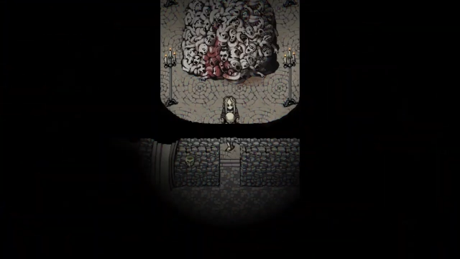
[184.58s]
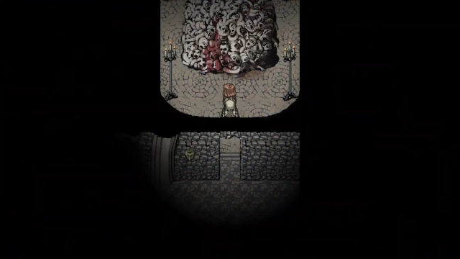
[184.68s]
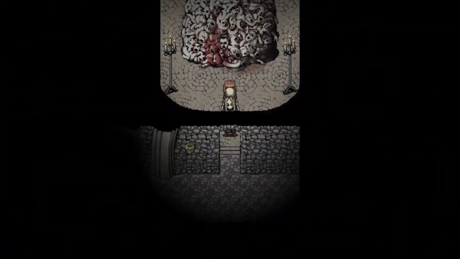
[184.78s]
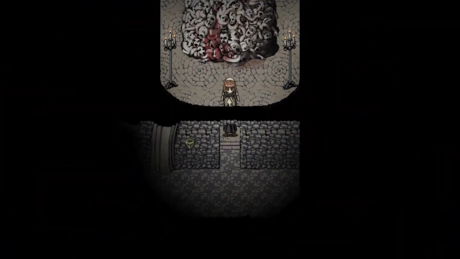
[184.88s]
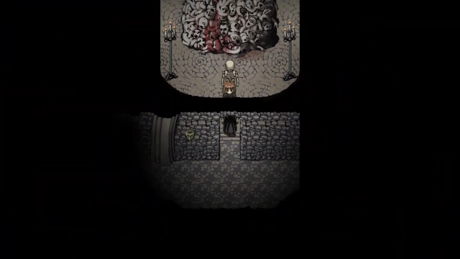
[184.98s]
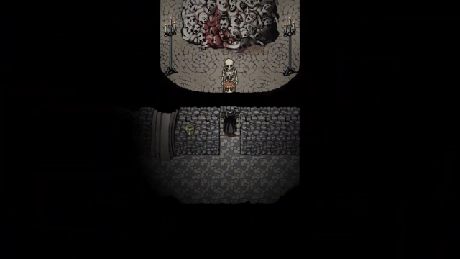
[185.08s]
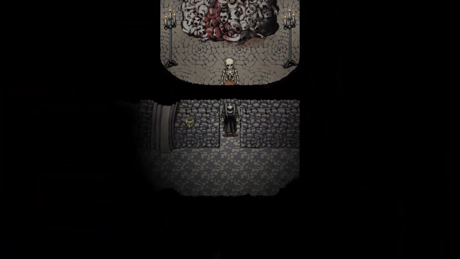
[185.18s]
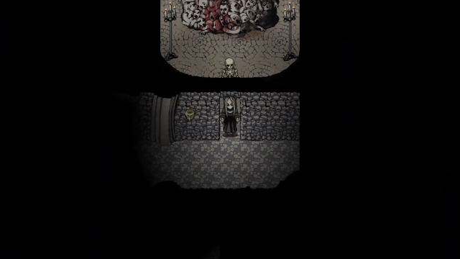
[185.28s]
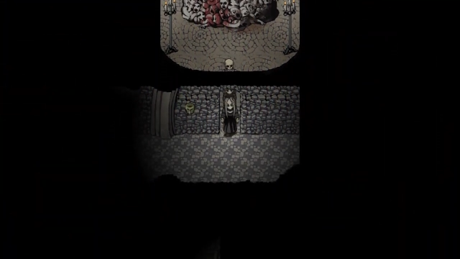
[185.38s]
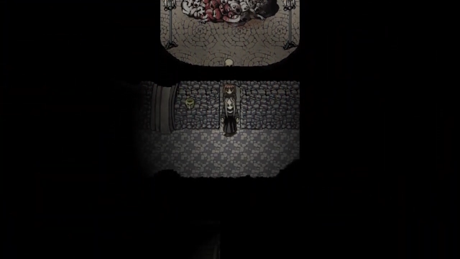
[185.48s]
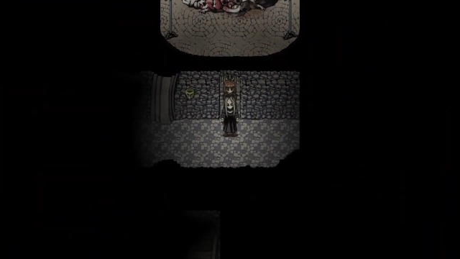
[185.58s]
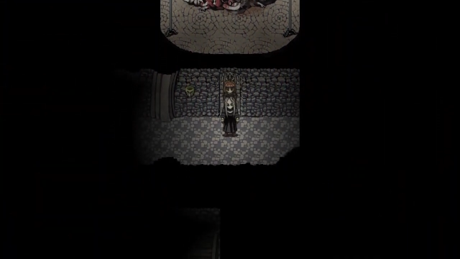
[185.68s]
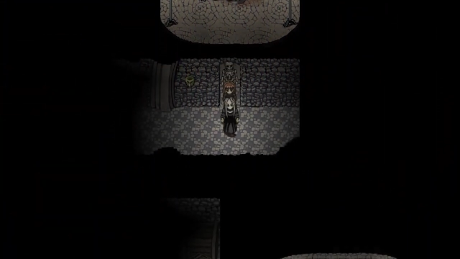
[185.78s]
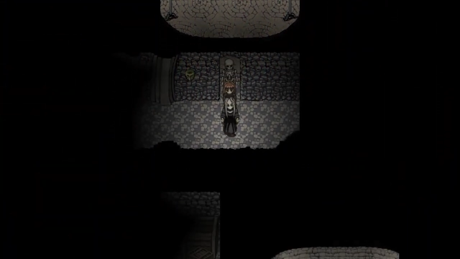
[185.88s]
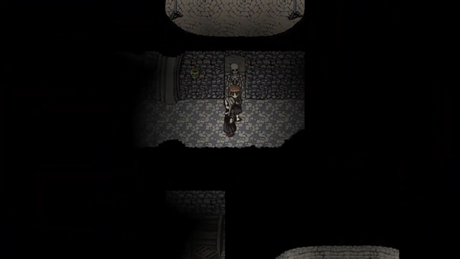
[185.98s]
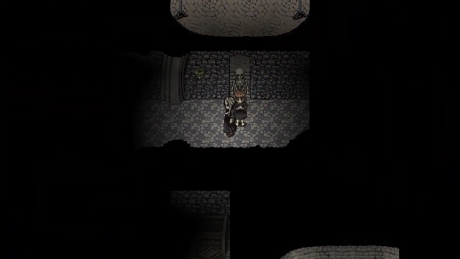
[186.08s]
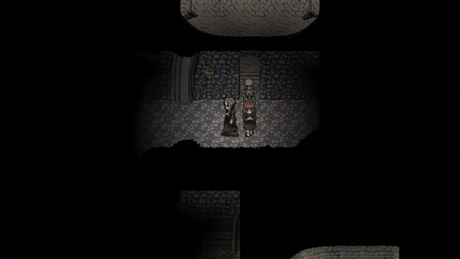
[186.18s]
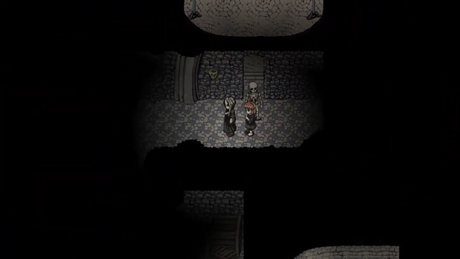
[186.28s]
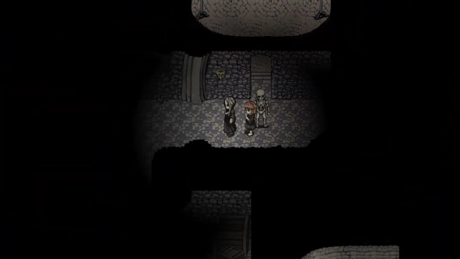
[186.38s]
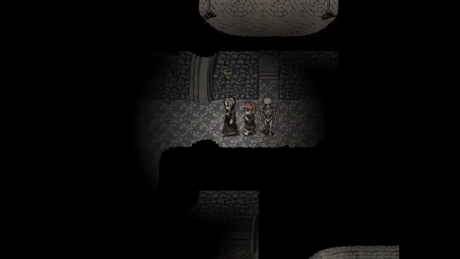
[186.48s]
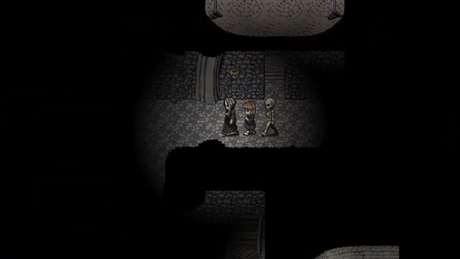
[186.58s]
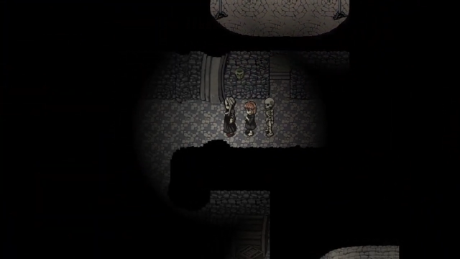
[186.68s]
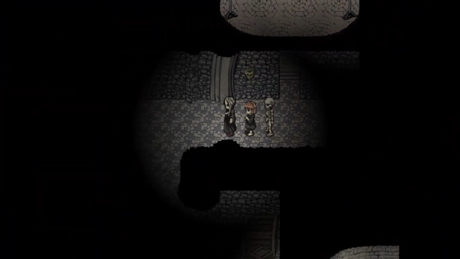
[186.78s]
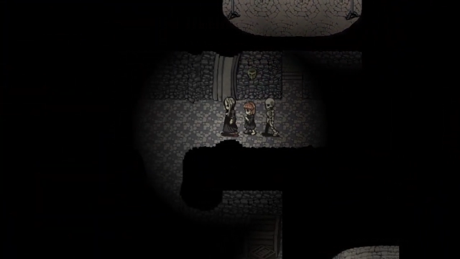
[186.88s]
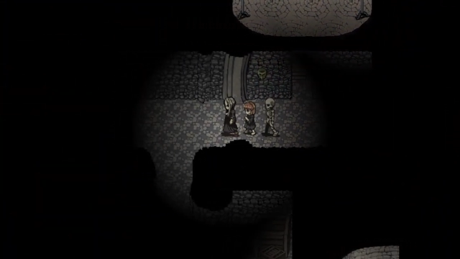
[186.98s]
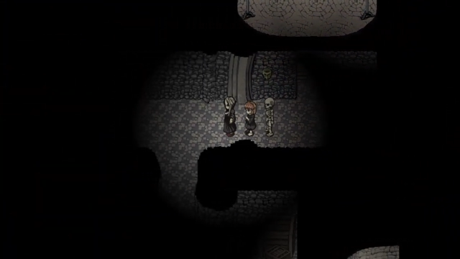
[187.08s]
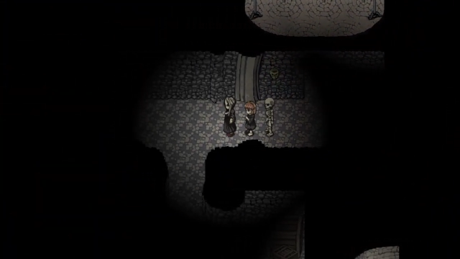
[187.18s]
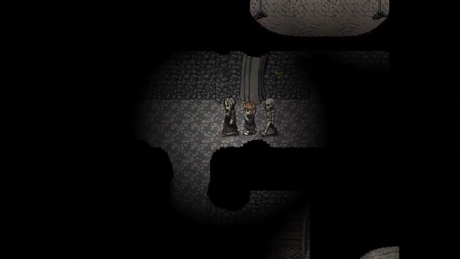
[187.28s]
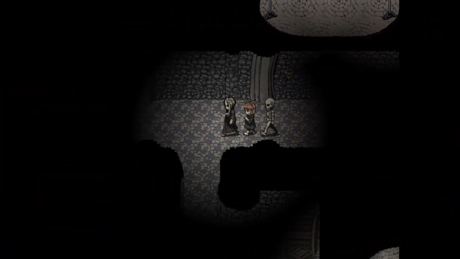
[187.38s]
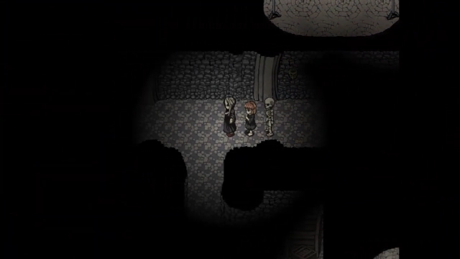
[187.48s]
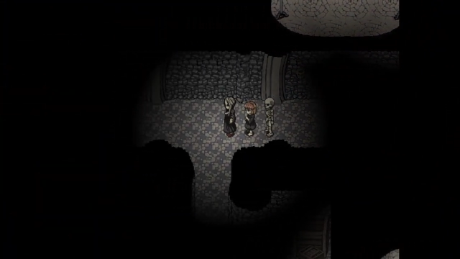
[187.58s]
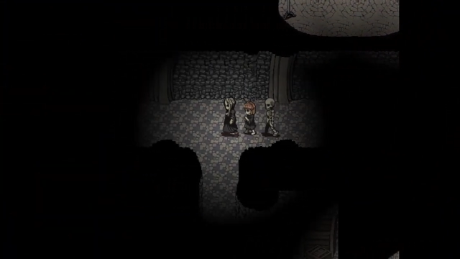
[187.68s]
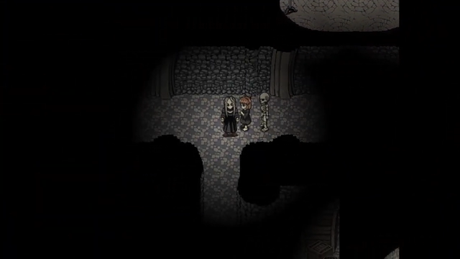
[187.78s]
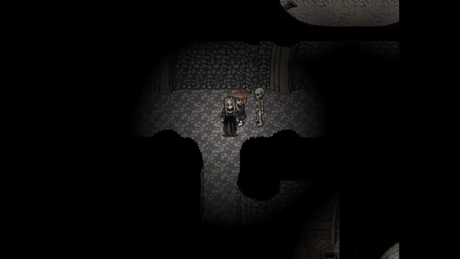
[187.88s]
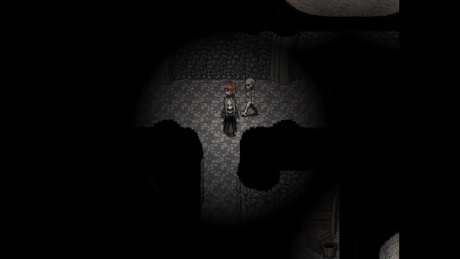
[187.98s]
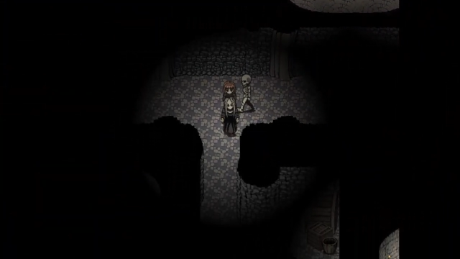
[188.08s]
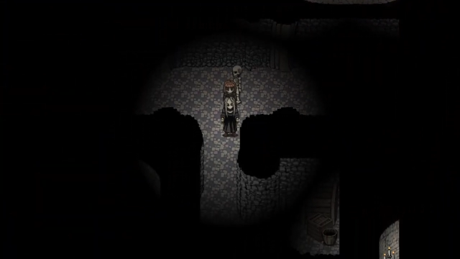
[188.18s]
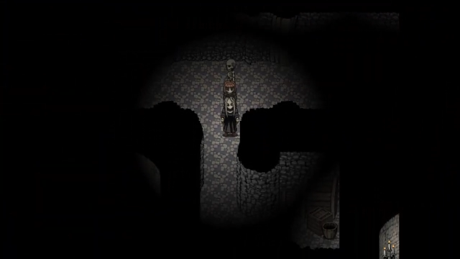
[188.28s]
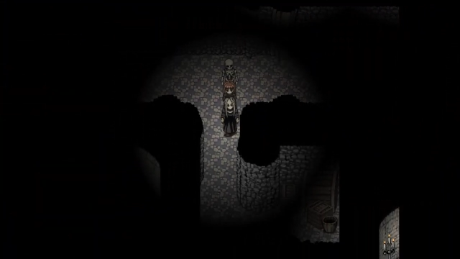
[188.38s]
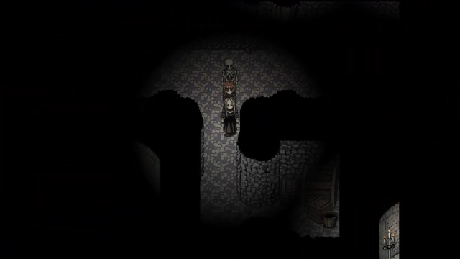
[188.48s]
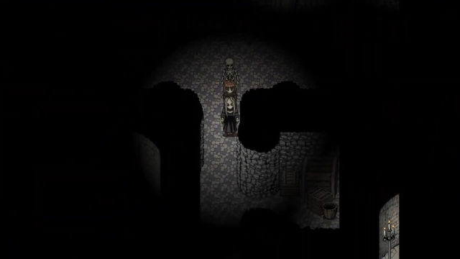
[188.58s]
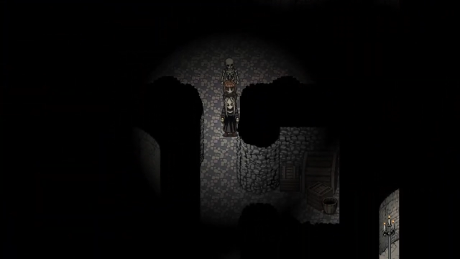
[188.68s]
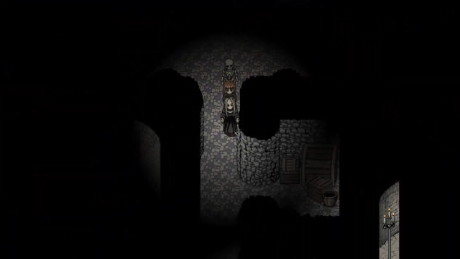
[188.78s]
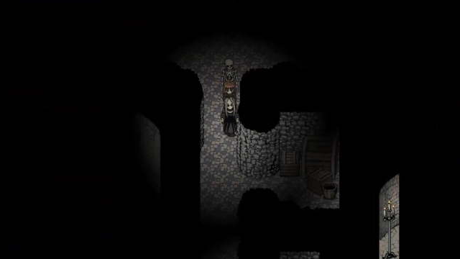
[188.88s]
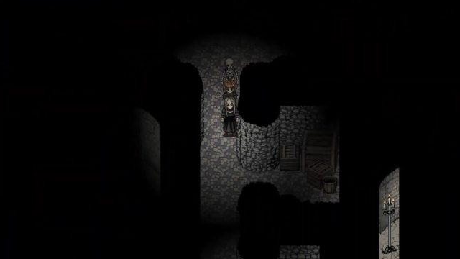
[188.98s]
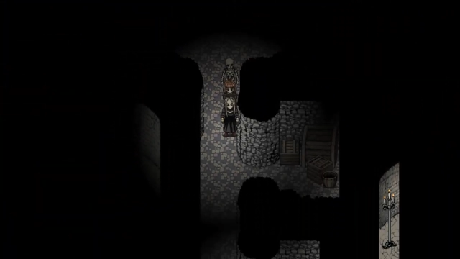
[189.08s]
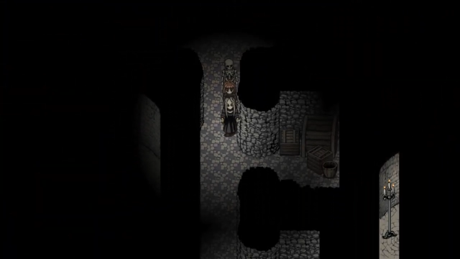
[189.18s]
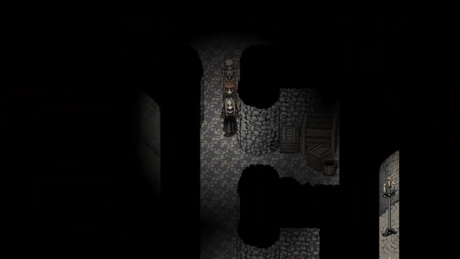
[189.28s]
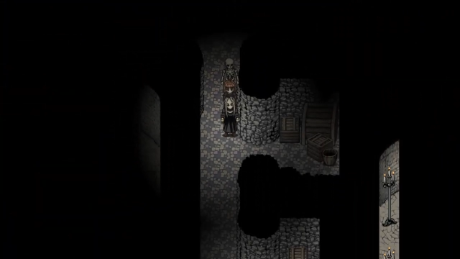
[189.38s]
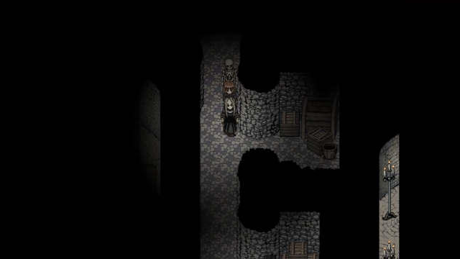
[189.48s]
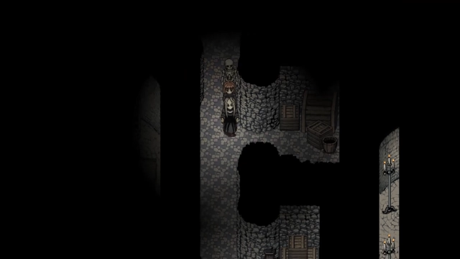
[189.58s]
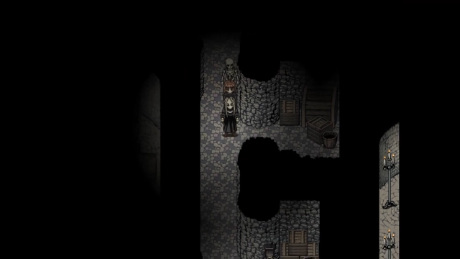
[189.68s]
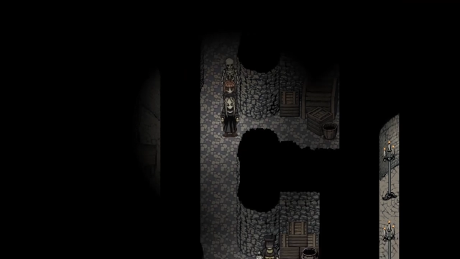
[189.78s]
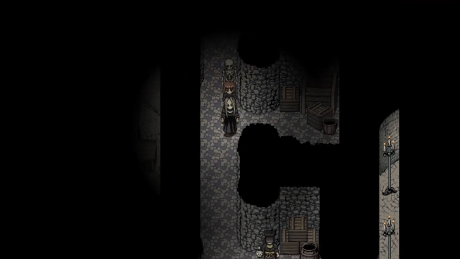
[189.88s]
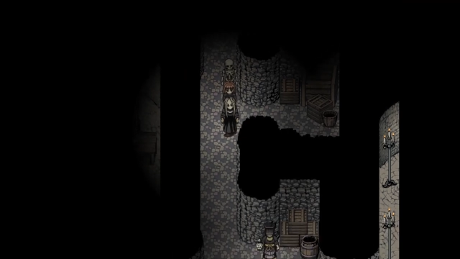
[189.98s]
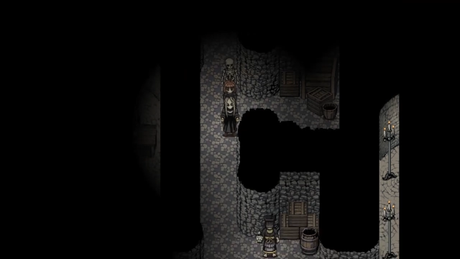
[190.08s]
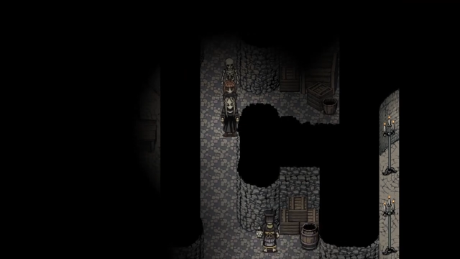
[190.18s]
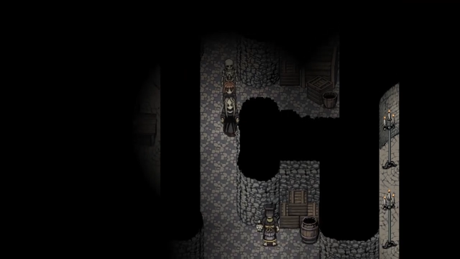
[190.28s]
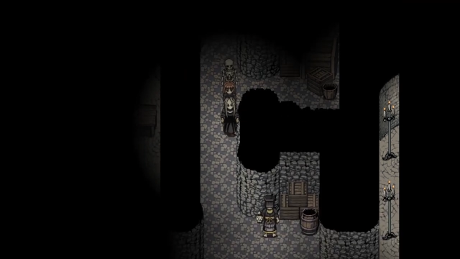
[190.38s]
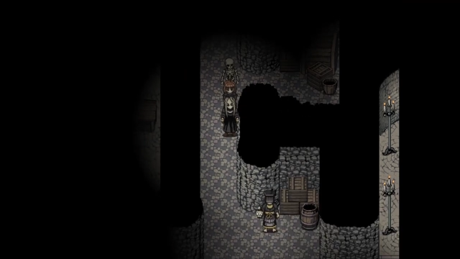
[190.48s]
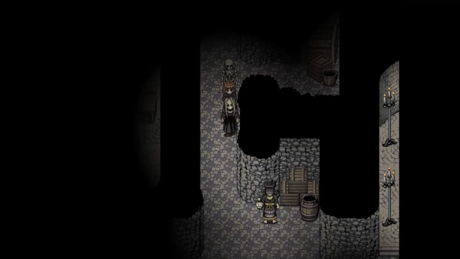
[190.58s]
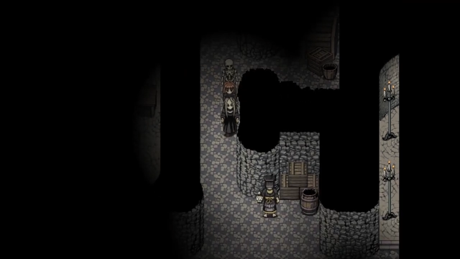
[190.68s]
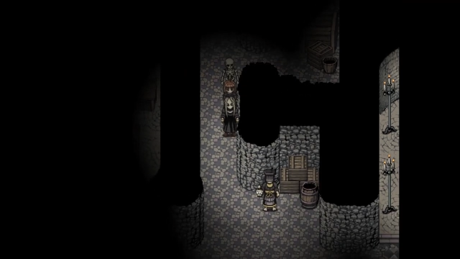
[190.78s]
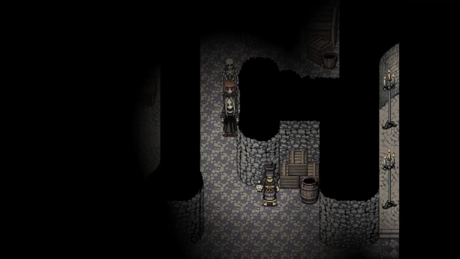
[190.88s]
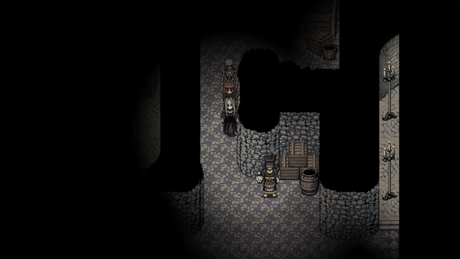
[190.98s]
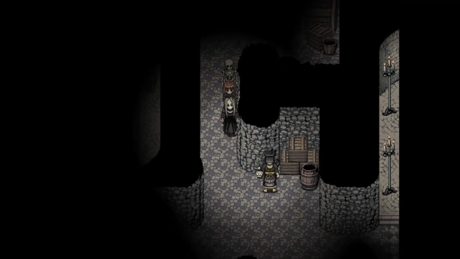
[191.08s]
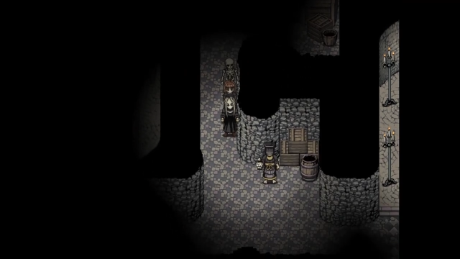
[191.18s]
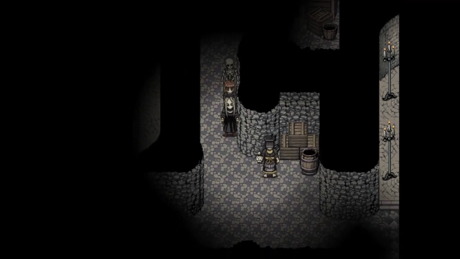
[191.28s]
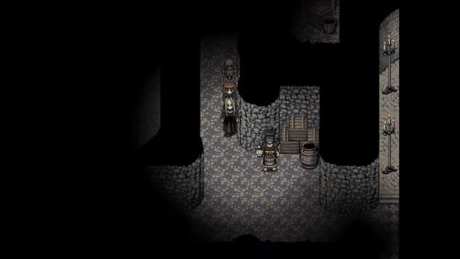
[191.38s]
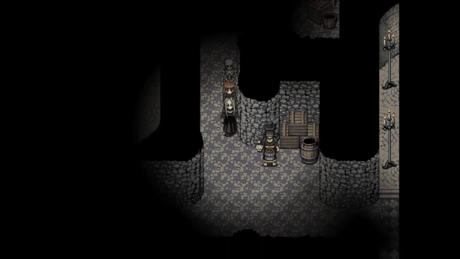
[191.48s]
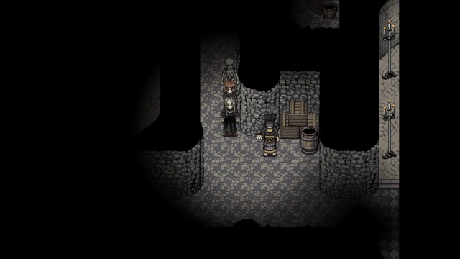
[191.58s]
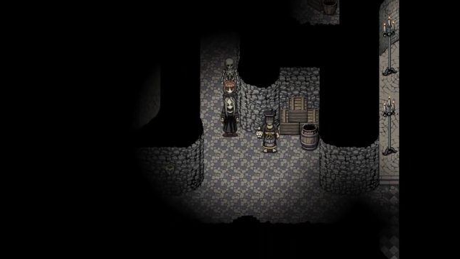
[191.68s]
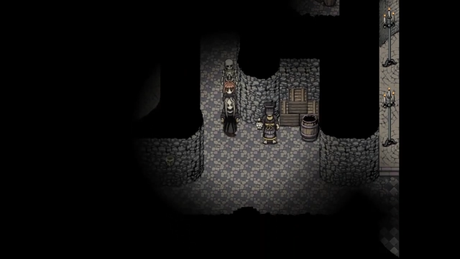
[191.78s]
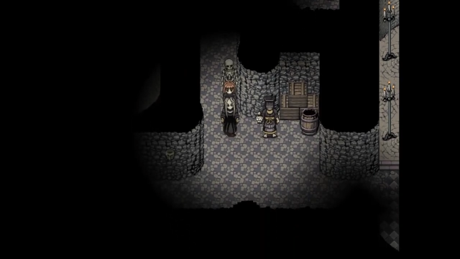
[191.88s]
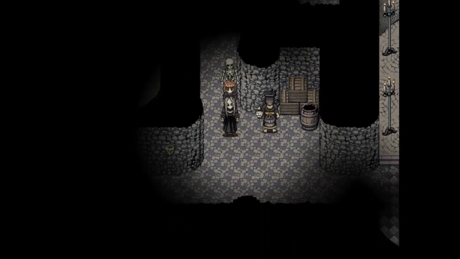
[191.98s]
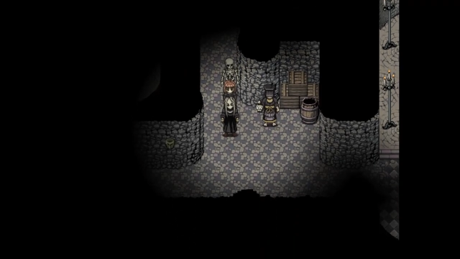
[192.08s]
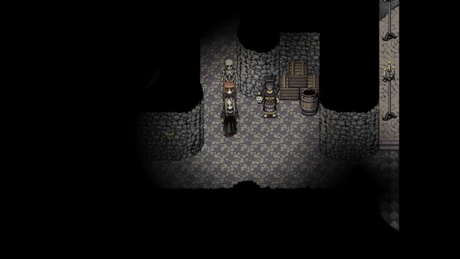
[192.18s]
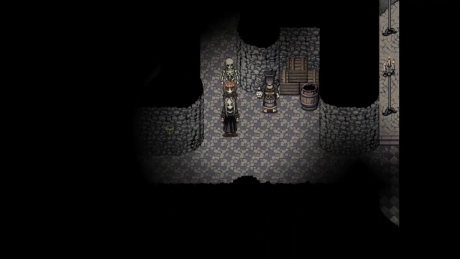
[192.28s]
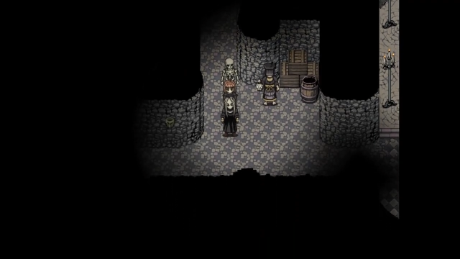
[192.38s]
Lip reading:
(no speaker visible)